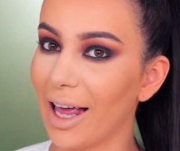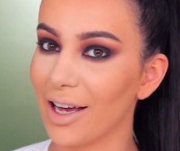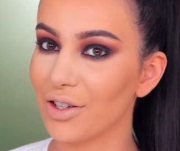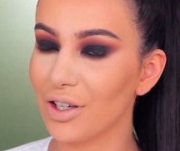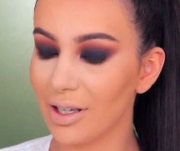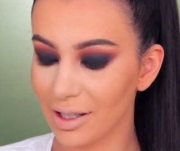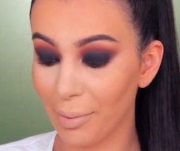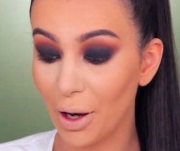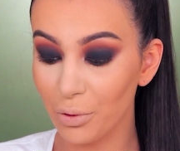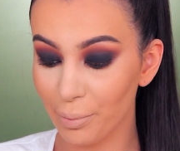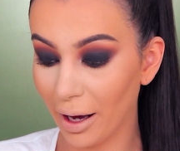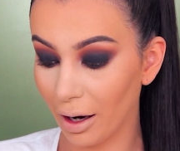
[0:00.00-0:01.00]
lashes,
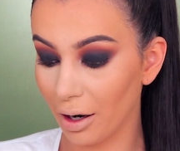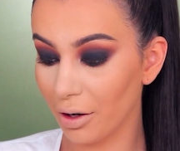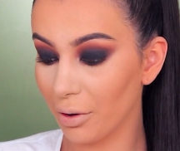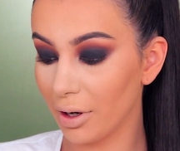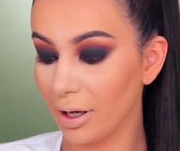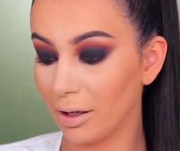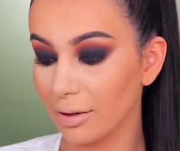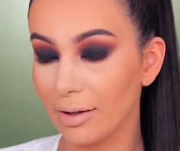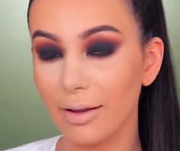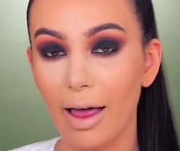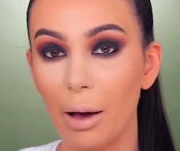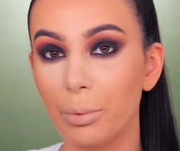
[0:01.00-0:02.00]
my own pair in
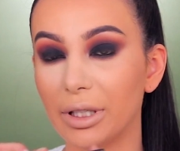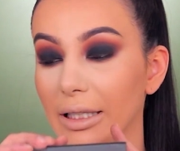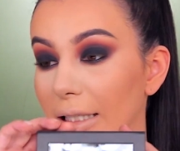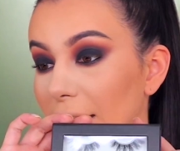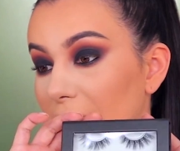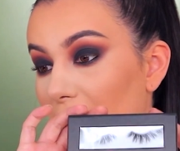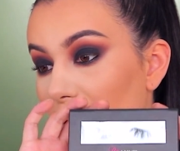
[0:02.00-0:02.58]
collab with Lilly